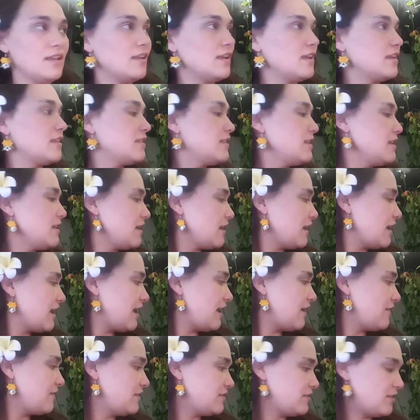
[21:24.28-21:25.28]
I think I
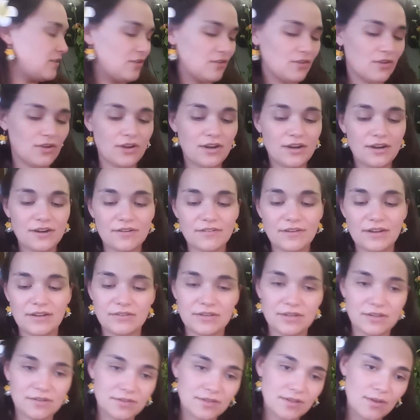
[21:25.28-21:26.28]
have his little card
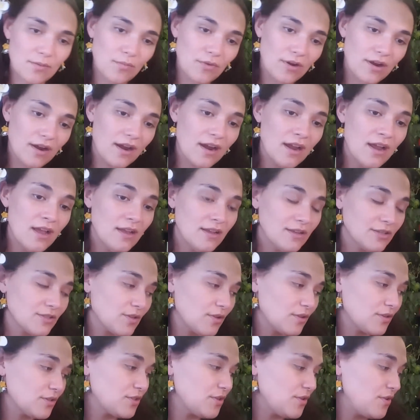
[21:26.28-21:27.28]
around here somewhere,
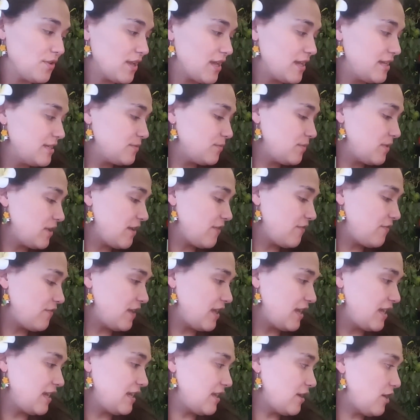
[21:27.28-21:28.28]
so I'll show you guys when I
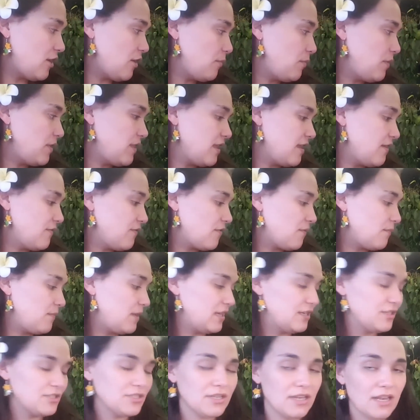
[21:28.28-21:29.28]
find it. I'll put the
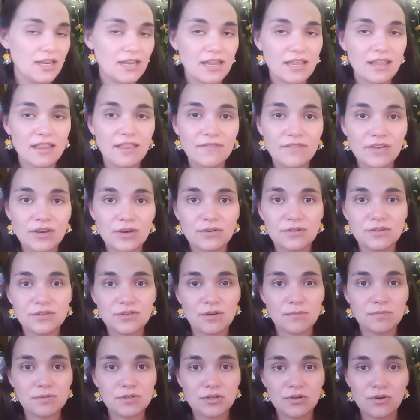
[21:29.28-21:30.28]
information in the video
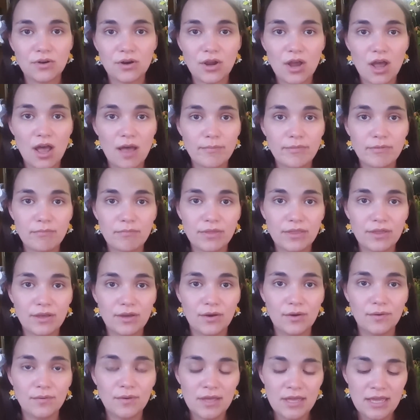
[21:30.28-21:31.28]
description or a comment
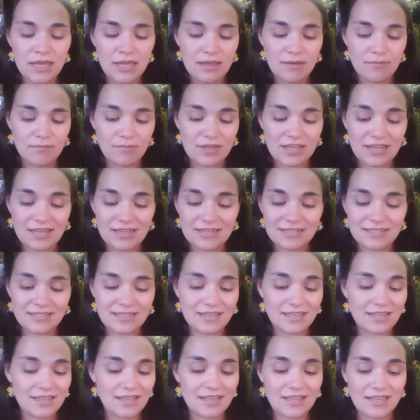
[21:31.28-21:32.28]
below, because
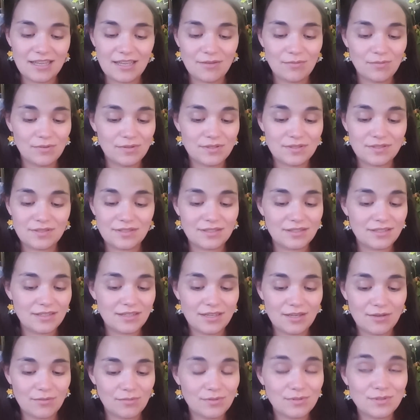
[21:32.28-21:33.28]
it was
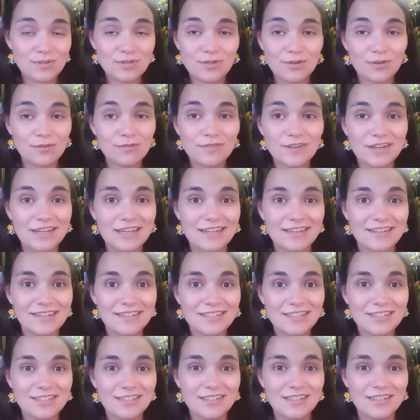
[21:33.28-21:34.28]
it was so
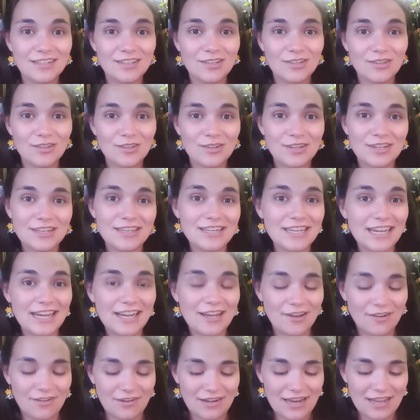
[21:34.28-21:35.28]
fun to look
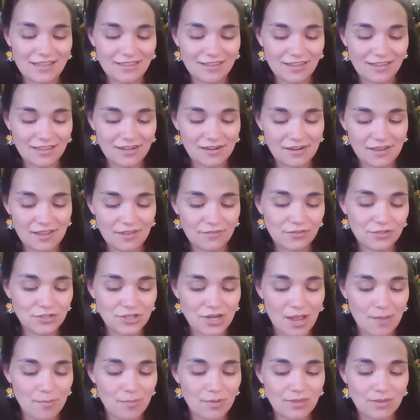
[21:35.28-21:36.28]
down at the little gift
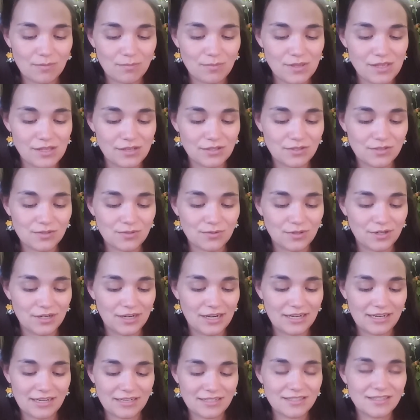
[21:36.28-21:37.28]
shop at the Peace store,
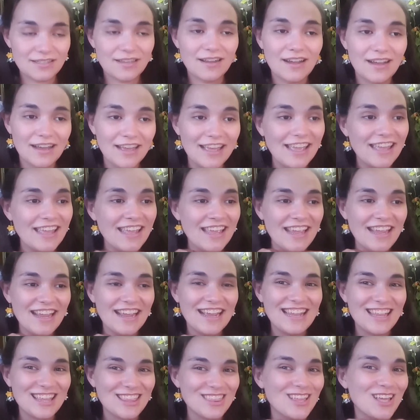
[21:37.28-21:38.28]
and I saw it,
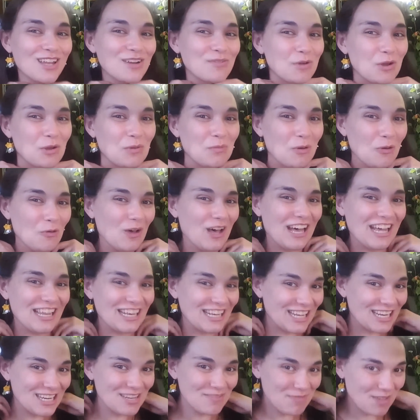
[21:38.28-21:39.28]
and I thought about
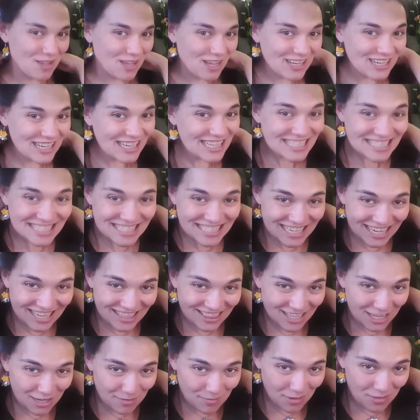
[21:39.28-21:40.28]
Moana, to be honest. I
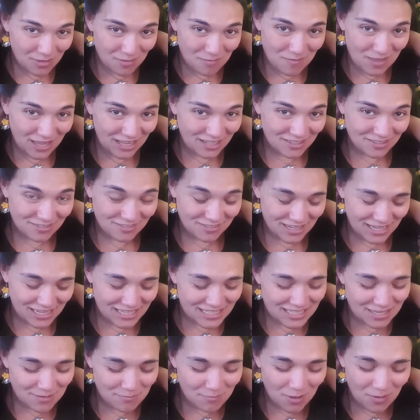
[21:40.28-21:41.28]
thought about the manta
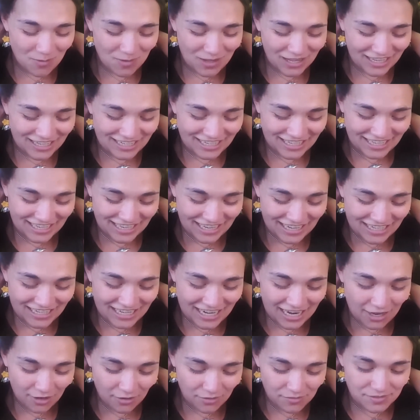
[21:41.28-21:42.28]
rays and Moana, and
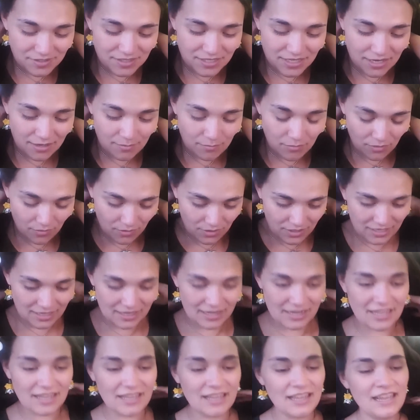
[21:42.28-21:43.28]
how seeing
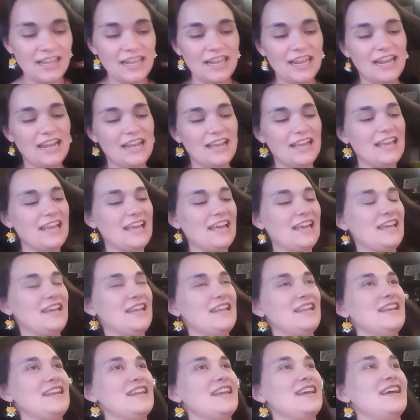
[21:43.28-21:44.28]
Moana
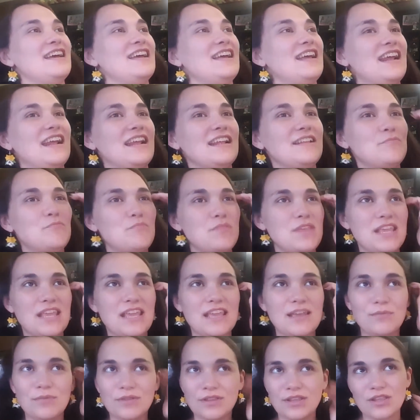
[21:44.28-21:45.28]
and being
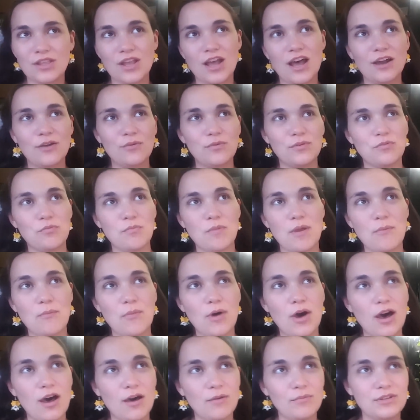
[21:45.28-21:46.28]
able to talk with my
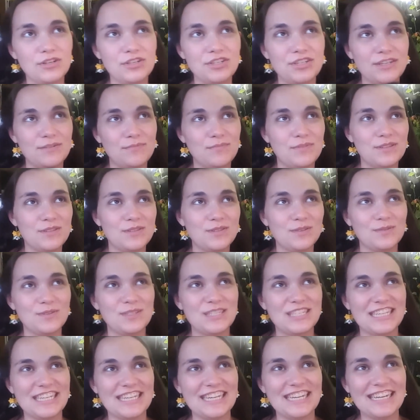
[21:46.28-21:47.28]
mom when she'd been so
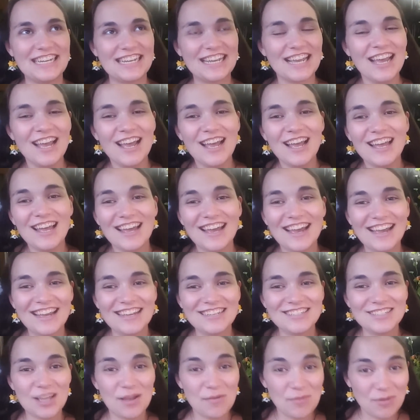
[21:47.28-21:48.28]
sick.
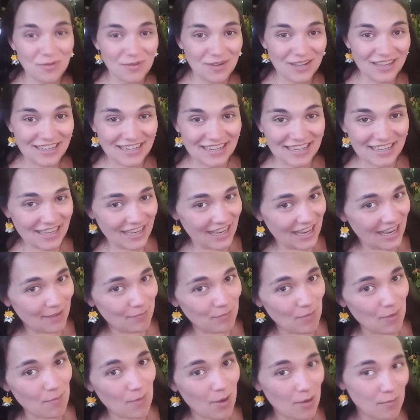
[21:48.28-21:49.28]
I saw Moana
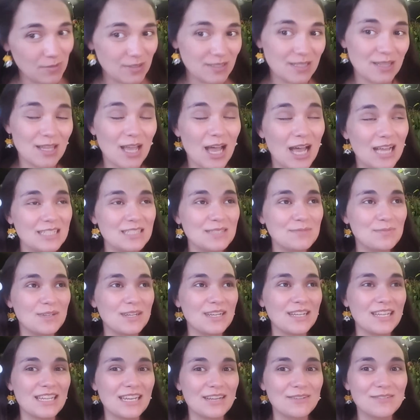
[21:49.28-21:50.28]
and my mom was in the
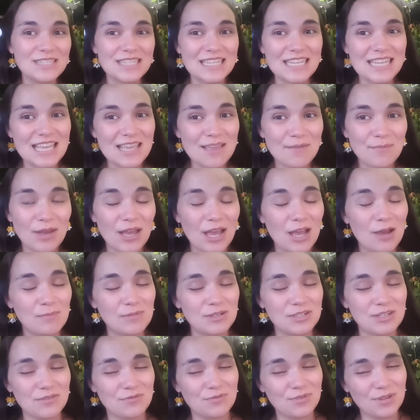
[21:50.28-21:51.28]
hospital, and I was thinking about how
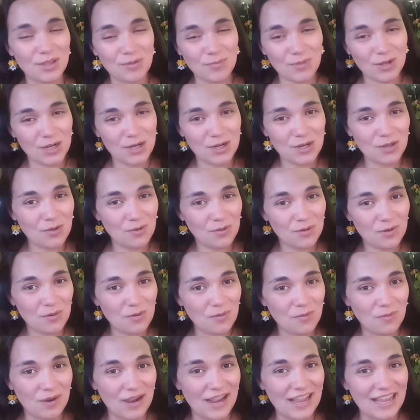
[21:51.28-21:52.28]
much I really wanted to go to
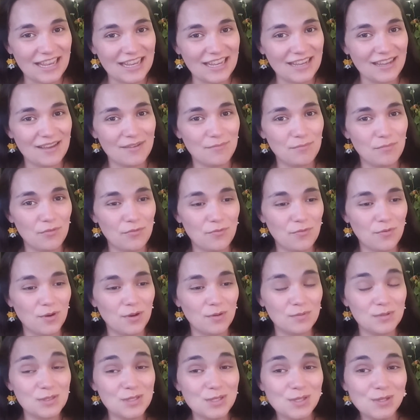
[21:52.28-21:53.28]
Hawaii before
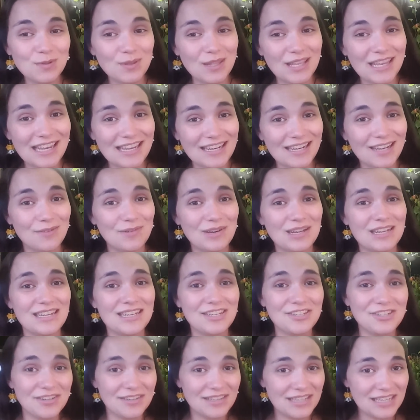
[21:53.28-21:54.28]
it was too late, and I wanted
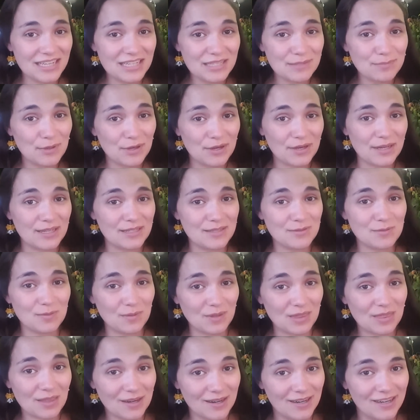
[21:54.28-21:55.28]
to share the experience
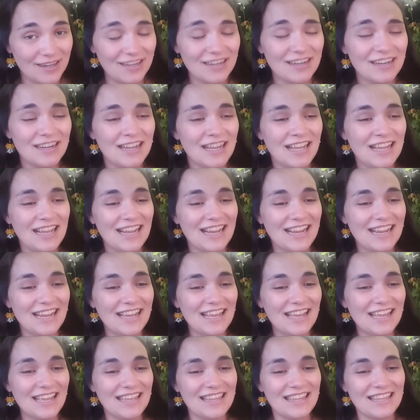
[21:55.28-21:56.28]
with her.
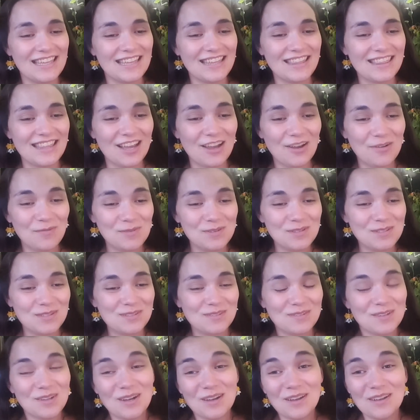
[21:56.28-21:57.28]
And that
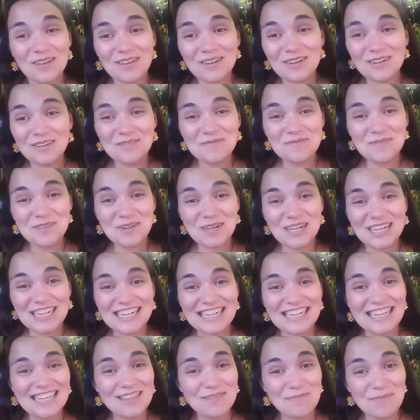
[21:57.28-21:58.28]
was all, you know,
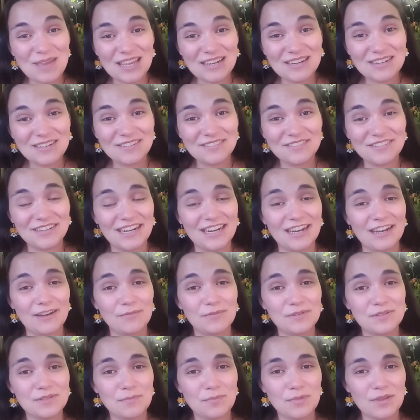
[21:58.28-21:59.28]
Moana and the manta ray
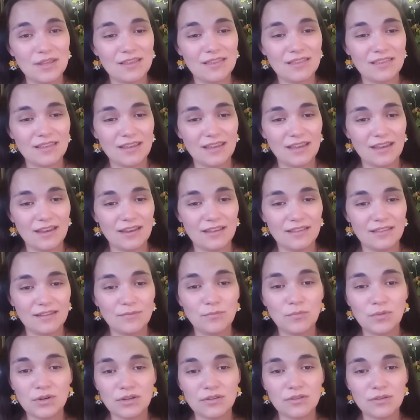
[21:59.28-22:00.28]
was a big thing. And
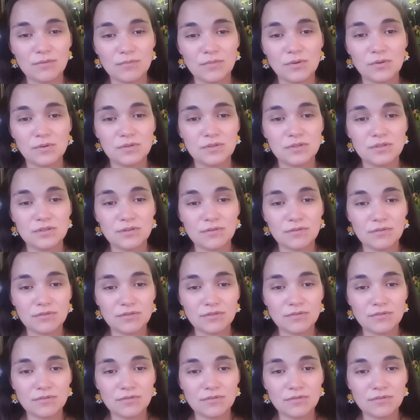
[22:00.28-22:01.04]
then one of the most